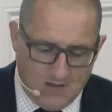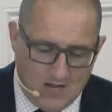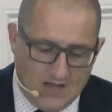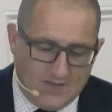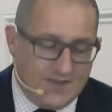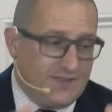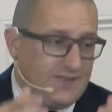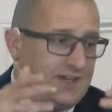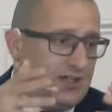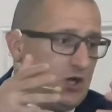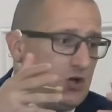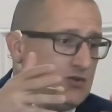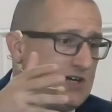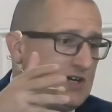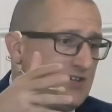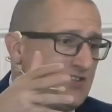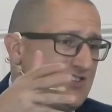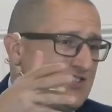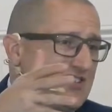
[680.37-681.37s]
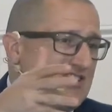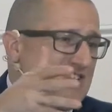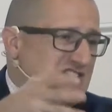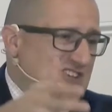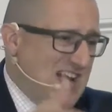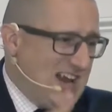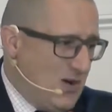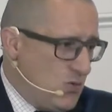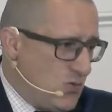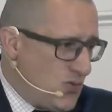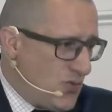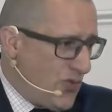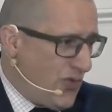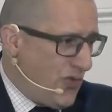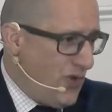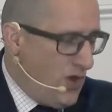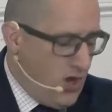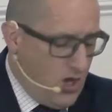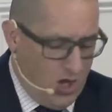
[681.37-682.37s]
And then they go down to the
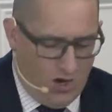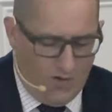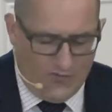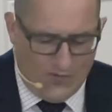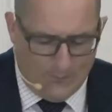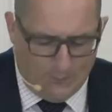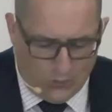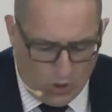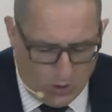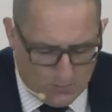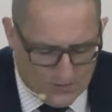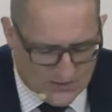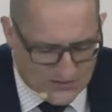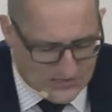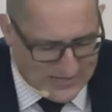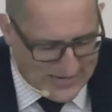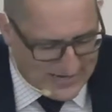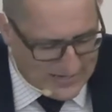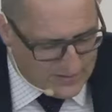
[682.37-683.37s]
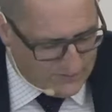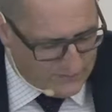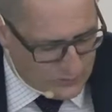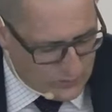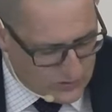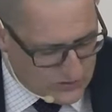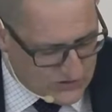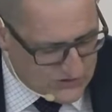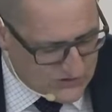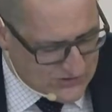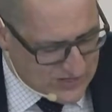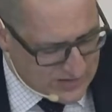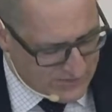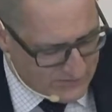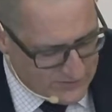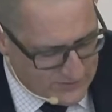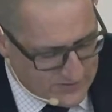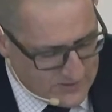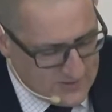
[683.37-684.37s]
south of the promised land, verse
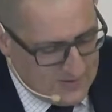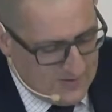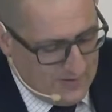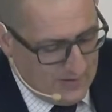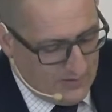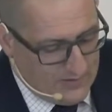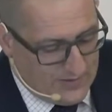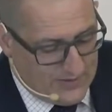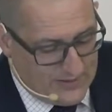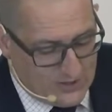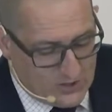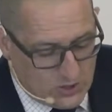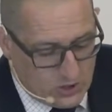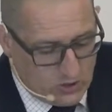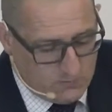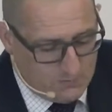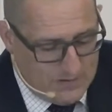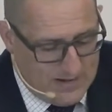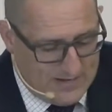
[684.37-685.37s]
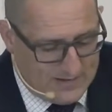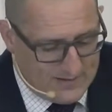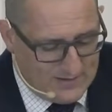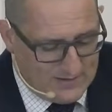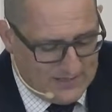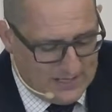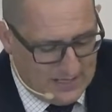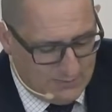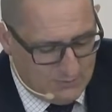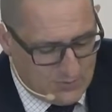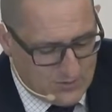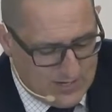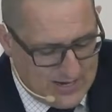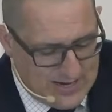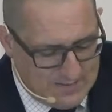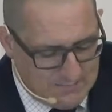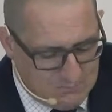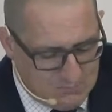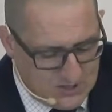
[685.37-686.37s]
7. Then they turned back and came to
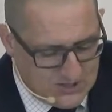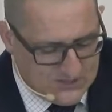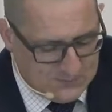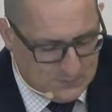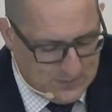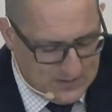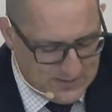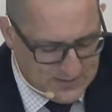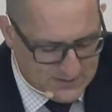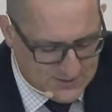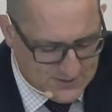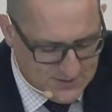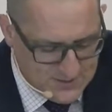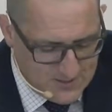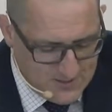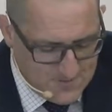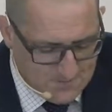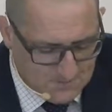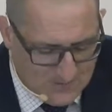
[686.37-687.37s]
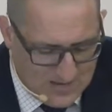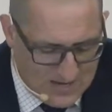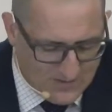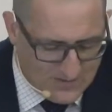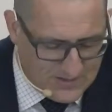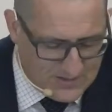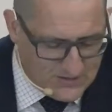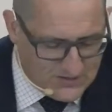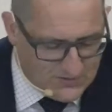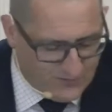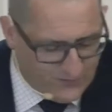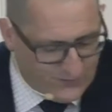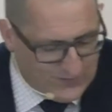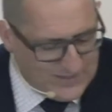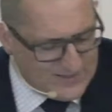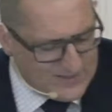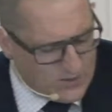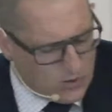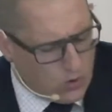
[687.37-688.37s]
En Mispat, and they
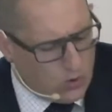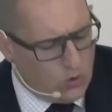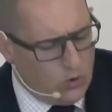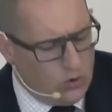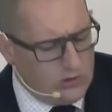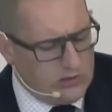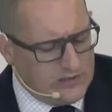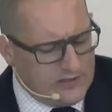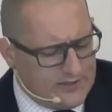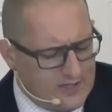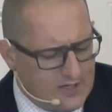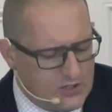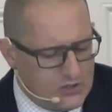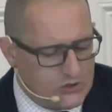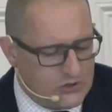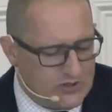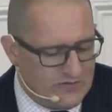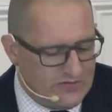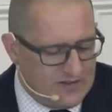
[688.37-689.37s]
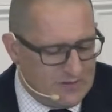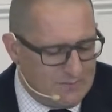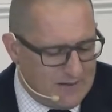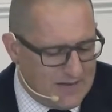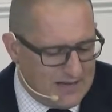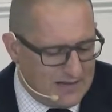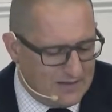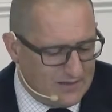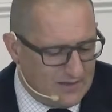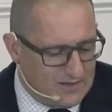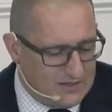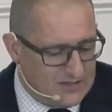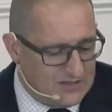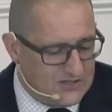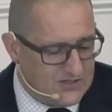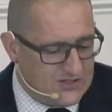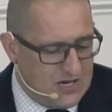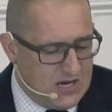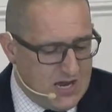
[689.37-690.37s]
defeated all the country of the
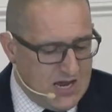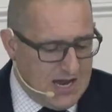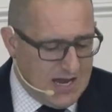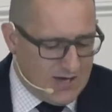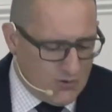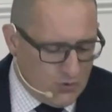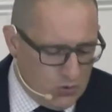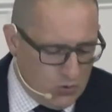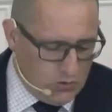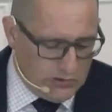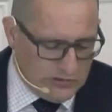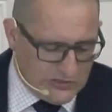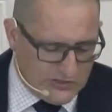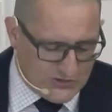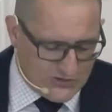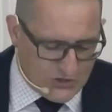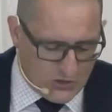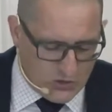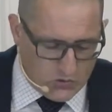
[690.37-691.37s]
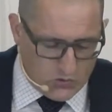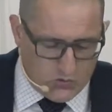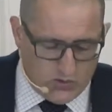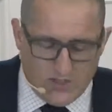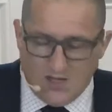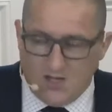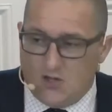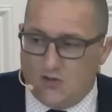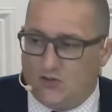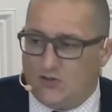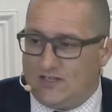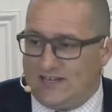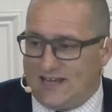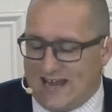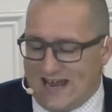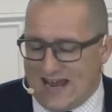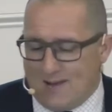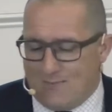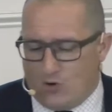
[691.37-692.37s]
Amalekites and also
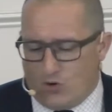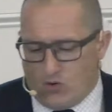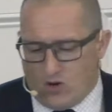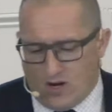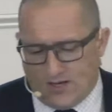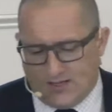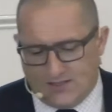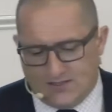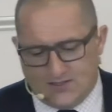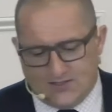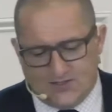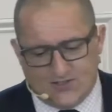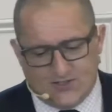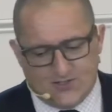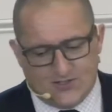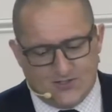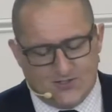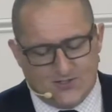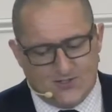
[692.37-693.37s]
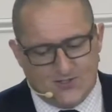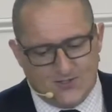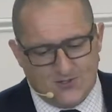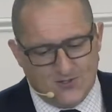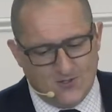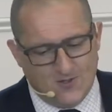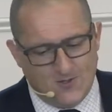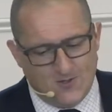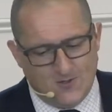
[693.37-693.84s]
the Amorites.